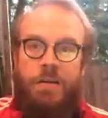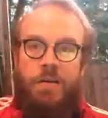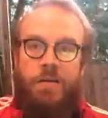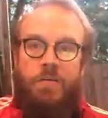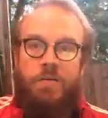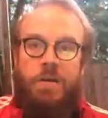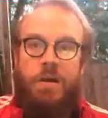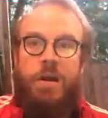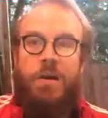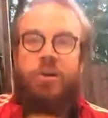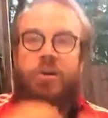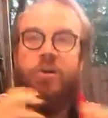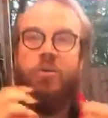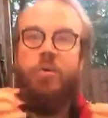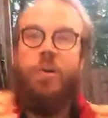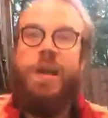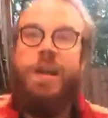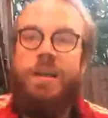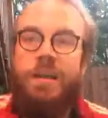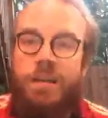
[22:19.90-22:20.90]

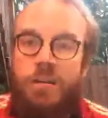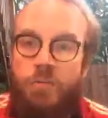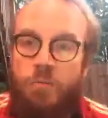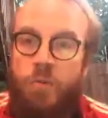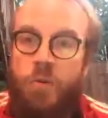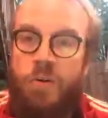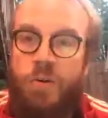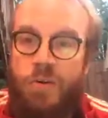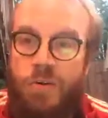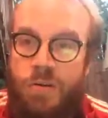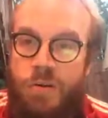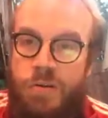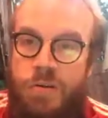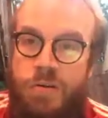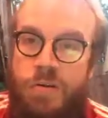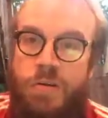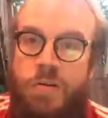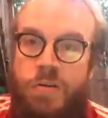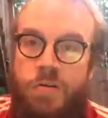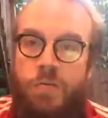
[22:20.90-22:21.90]
accredited world
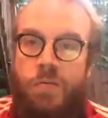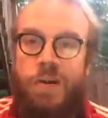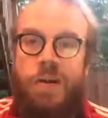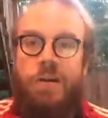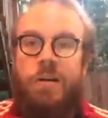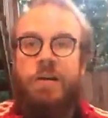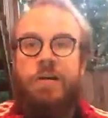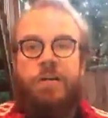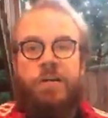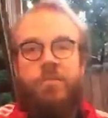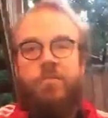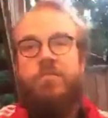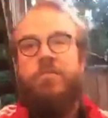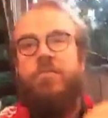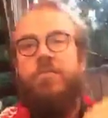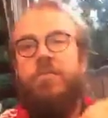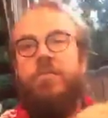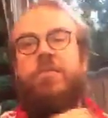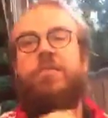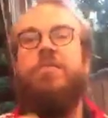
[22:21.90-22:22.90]
where you
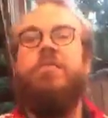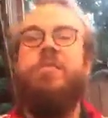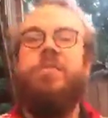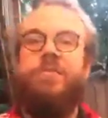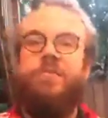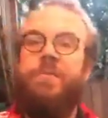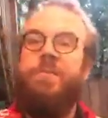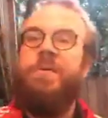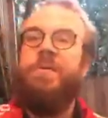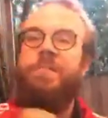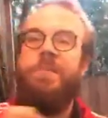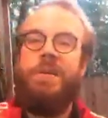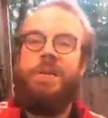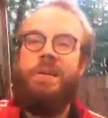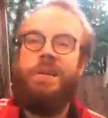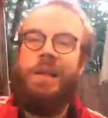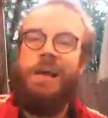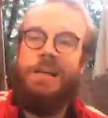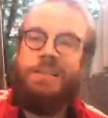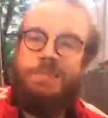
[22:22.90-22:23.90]
learn from your middle
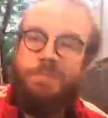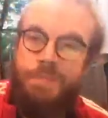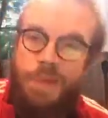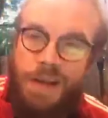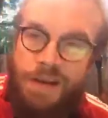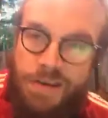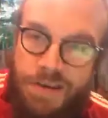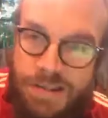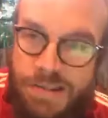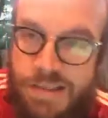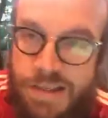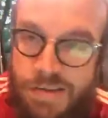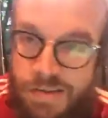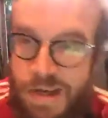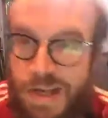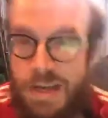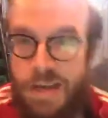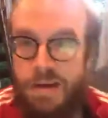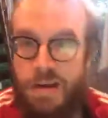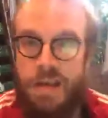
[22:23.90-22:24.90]
class parents that you
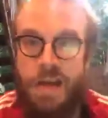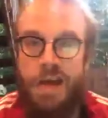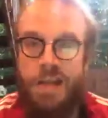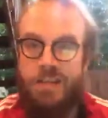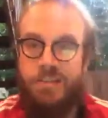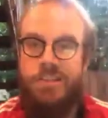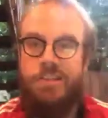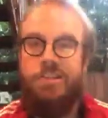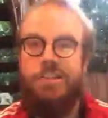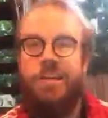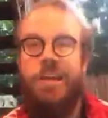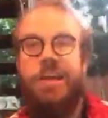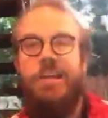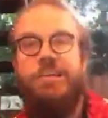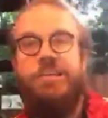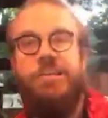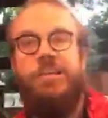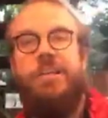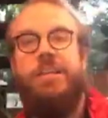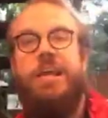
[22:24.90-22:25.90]
get a college
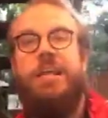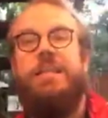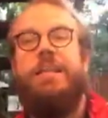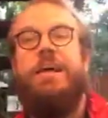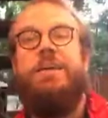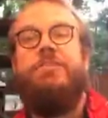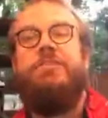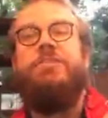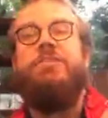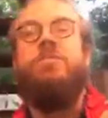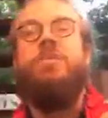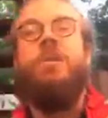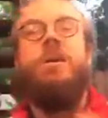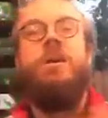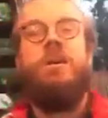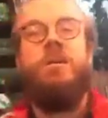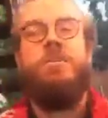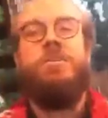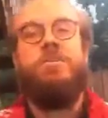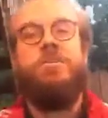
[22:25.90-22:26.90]
education and that allows you
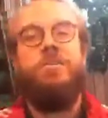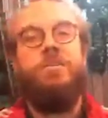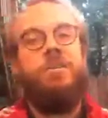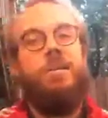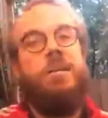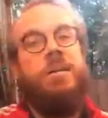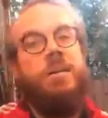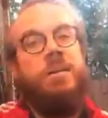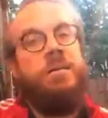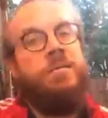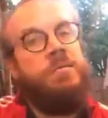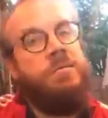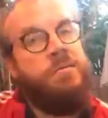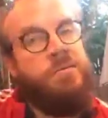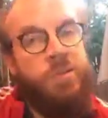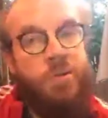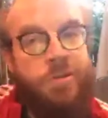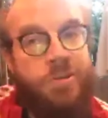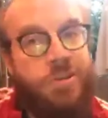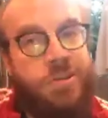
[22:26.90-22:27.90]
a certain
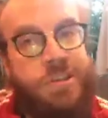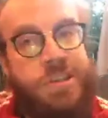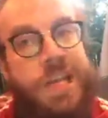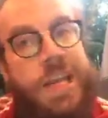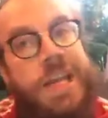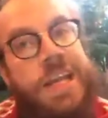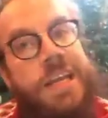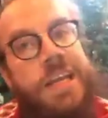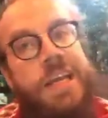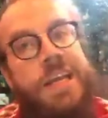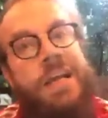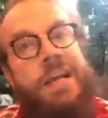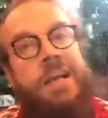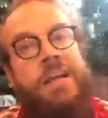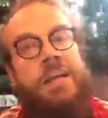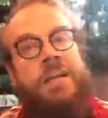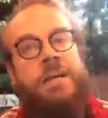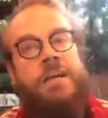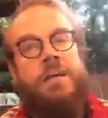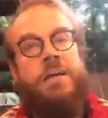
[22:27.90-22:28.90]
social standing,
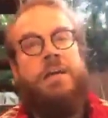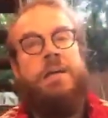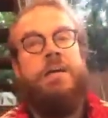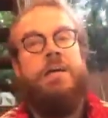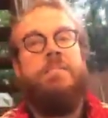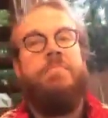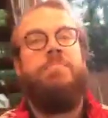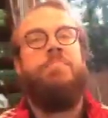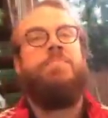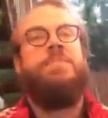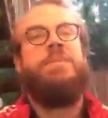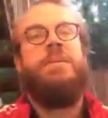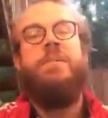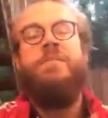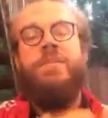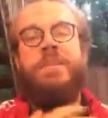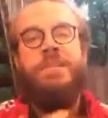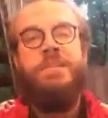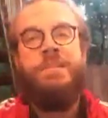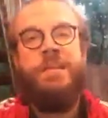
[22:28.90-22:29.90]

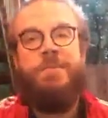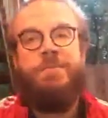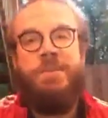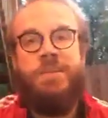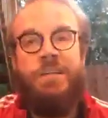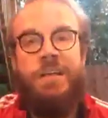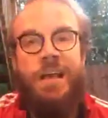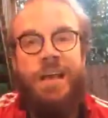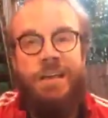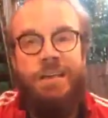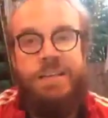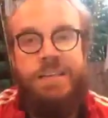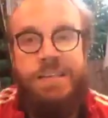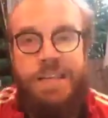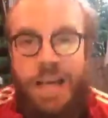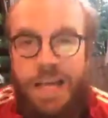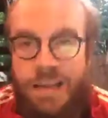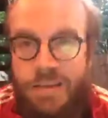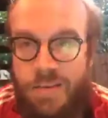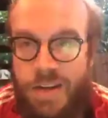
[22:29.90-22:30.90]
self-conception, and
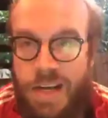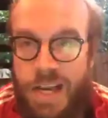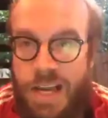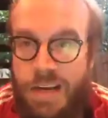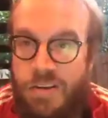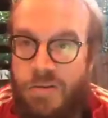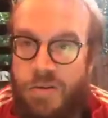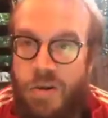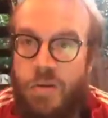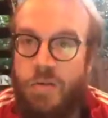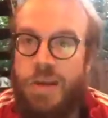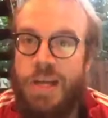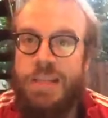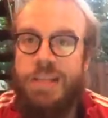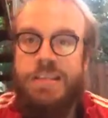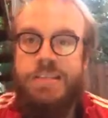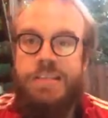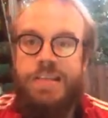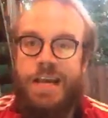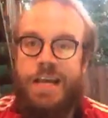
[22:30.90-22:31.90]
salary, and you don't get the
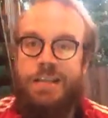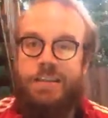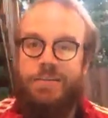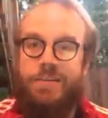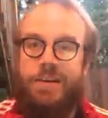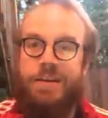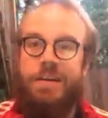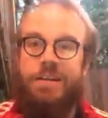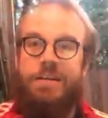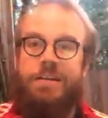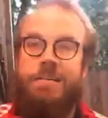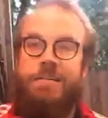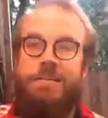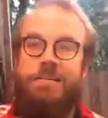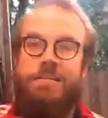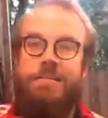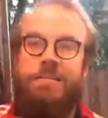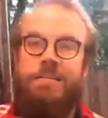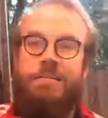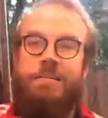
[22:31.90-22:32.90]
salary,
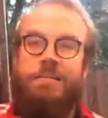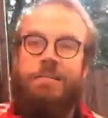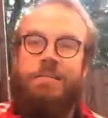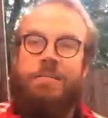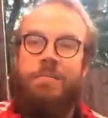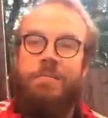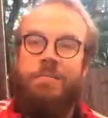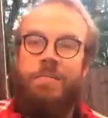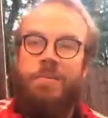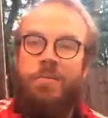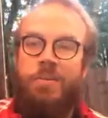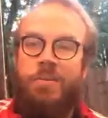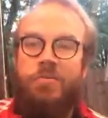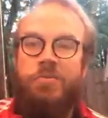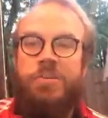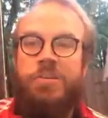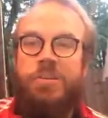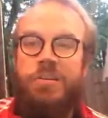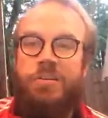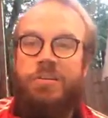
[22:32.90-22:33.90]
but you
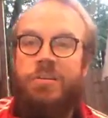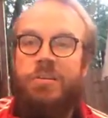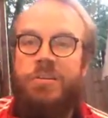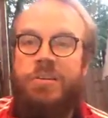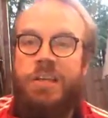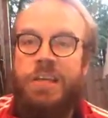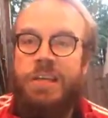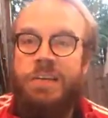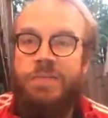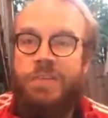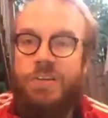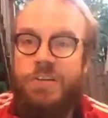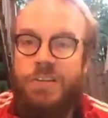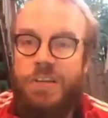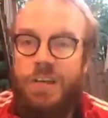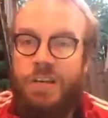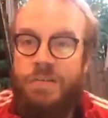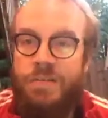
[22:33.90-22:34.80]
still think of yourself